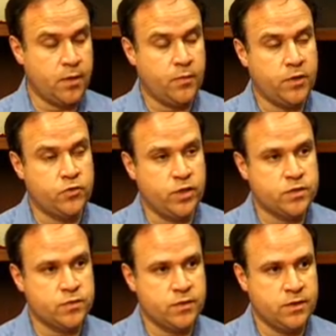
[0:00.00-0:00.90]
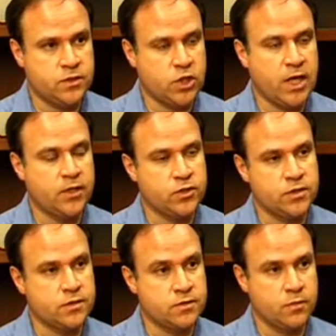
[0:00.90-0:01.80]
address these
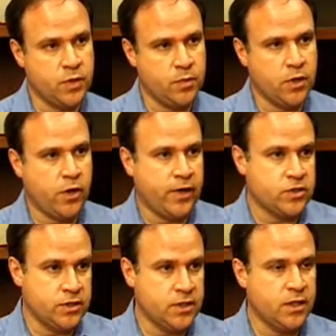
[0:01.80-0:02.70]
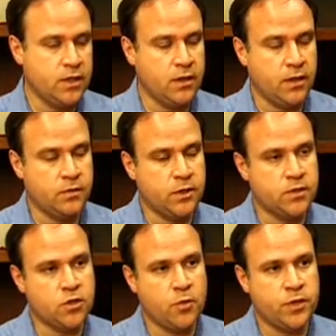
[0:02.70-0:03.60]
challenges, is that people are actually taking a
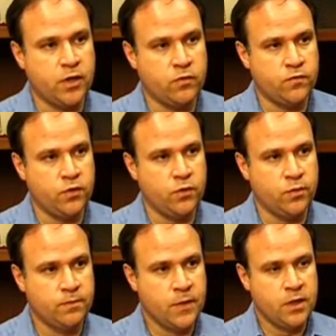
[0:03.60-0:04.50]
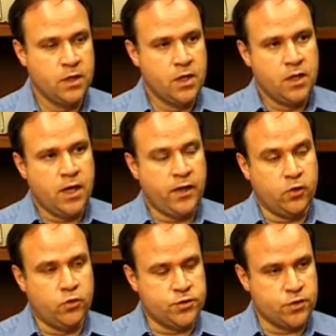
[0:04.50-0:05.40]
top-down view. I think
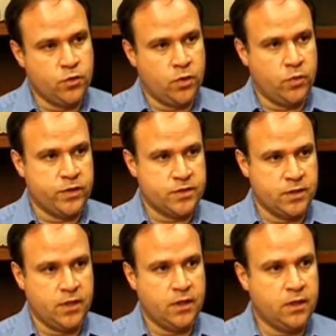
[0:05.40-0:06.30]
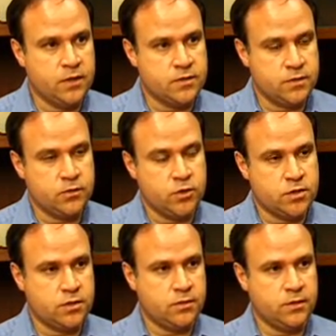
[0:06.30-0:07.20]
also what we're seeing is
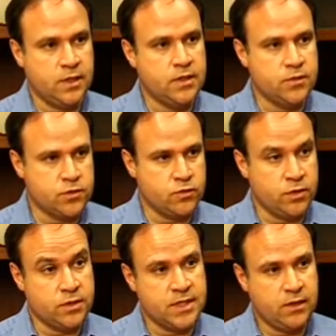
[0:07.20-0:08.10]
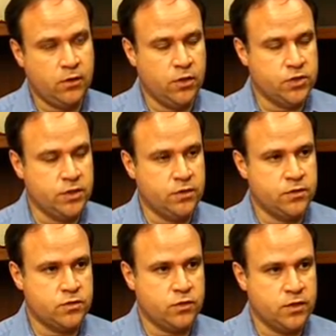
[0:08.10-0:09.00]
just the industry, the technology
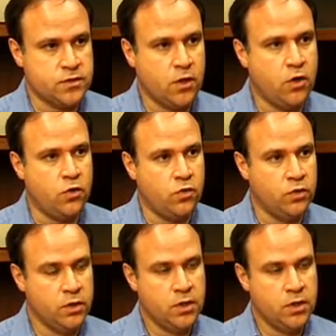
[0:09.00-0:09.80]
industry as a whole,